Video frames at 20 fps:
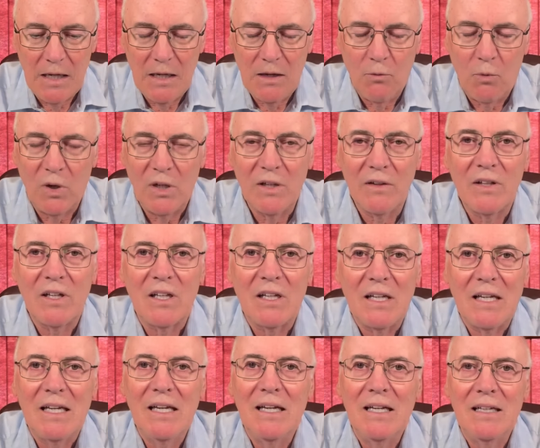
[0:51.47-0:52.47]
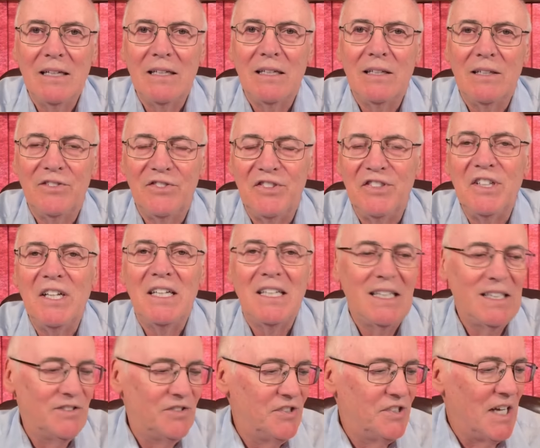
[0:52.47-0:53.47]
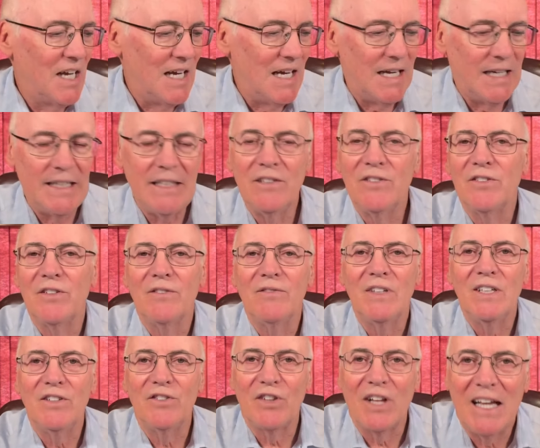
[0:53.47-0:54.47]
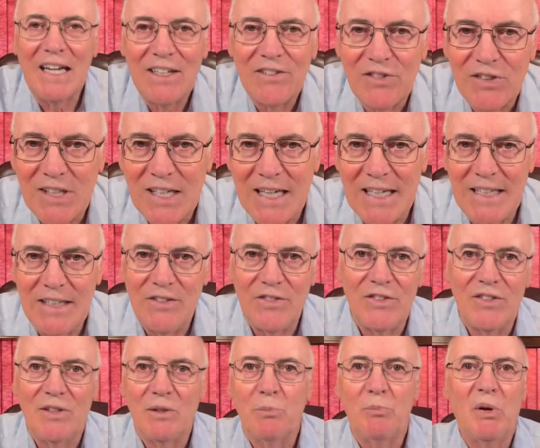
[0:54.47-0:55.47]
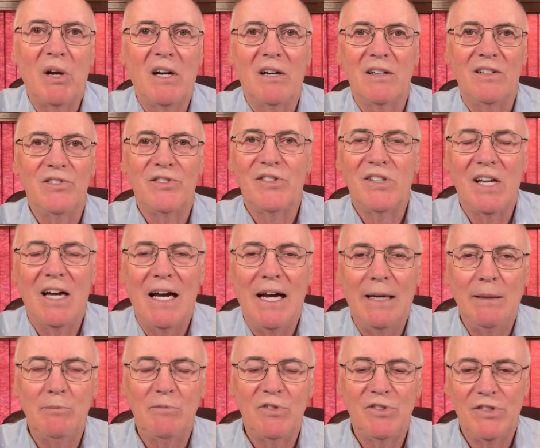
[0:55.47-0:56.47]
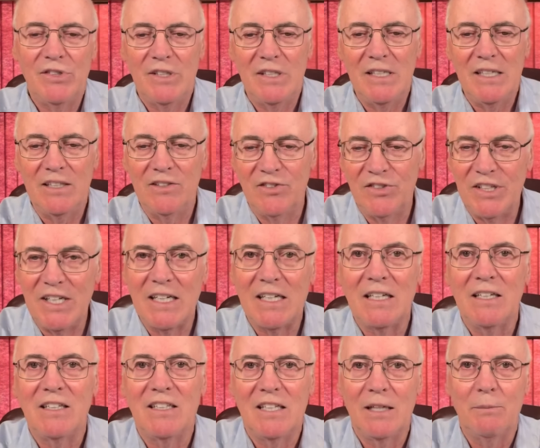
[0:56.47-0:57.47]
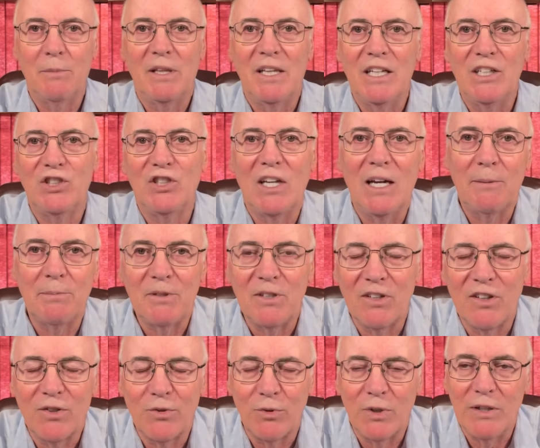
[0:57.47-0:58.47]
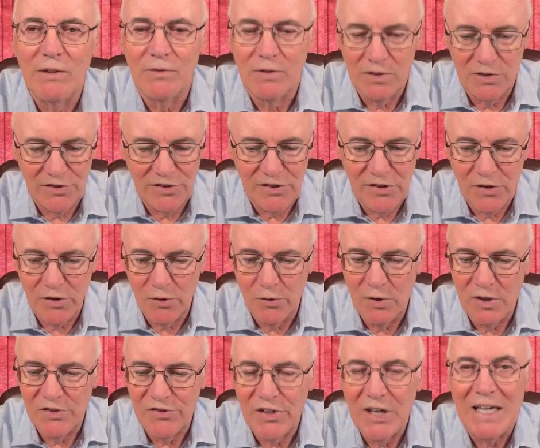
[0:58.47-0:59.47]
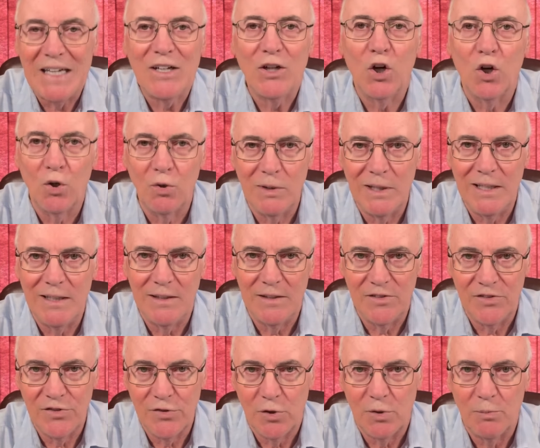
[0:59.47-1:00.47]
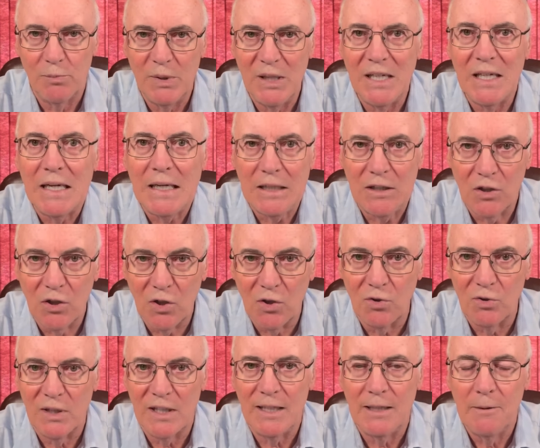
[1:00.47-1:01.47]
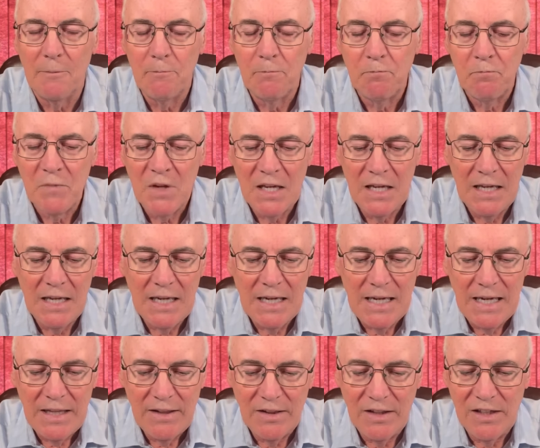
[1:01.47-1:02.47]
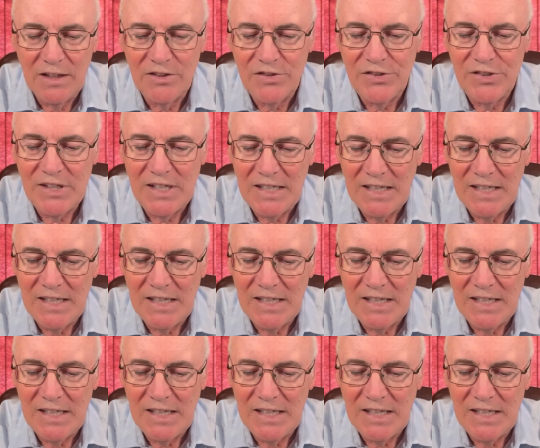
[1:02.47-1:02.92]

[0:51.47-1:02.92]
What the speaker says: One of the signs of these last days and the perilous times in 2 Timothy chapter 3, verse 2 is unholiness, or being unholy. This